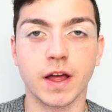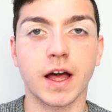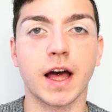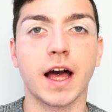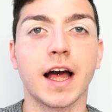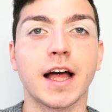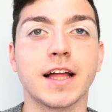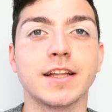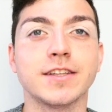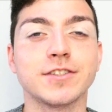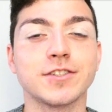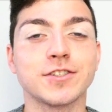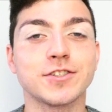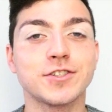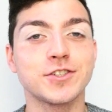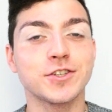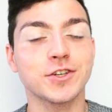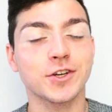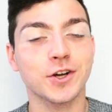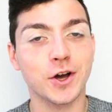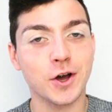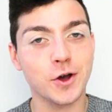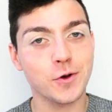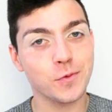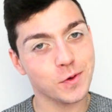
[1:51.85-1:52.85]
And to
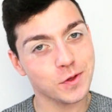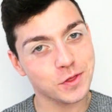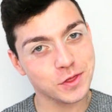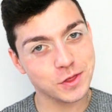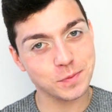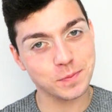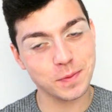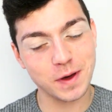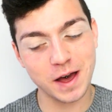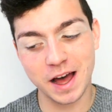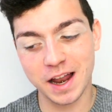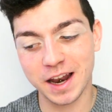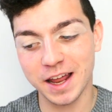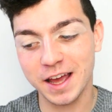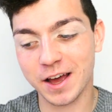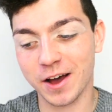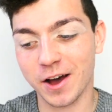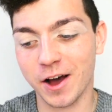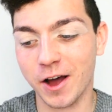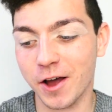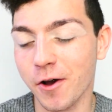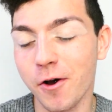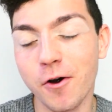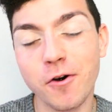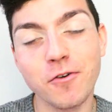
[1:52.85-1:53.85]
go with the palette,
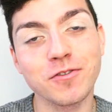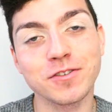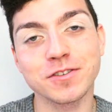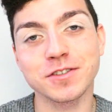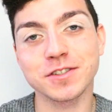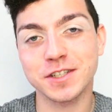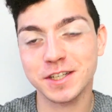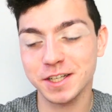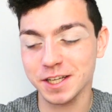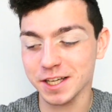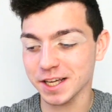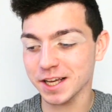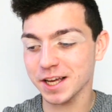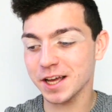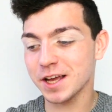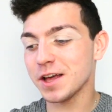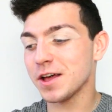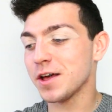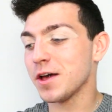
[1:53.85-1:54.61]
I obviously